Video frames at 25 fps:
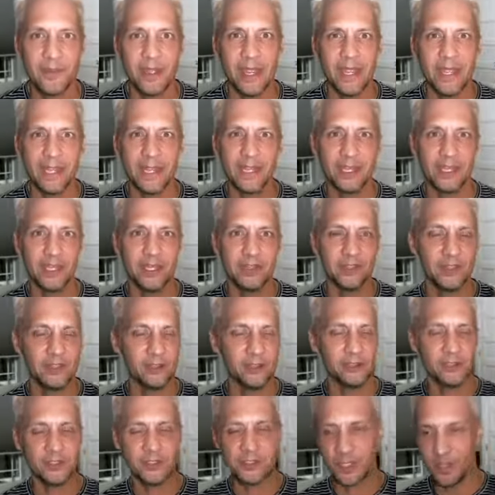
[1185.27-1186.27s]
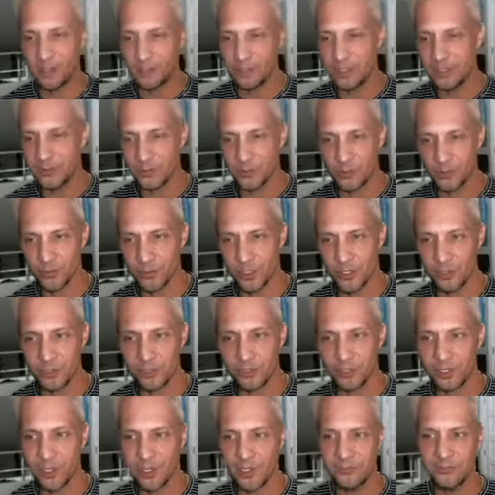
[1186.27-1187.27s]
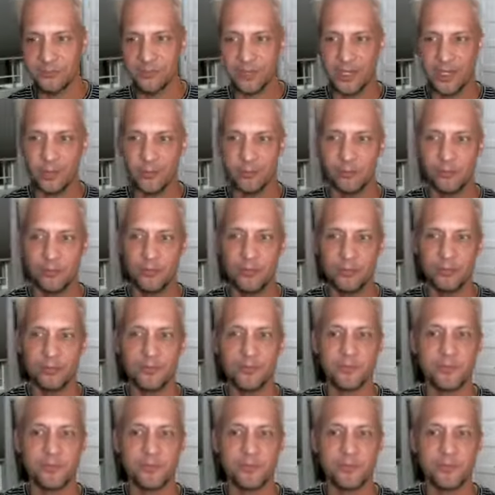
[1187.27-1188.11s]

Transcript: And something's going on in your life and poof,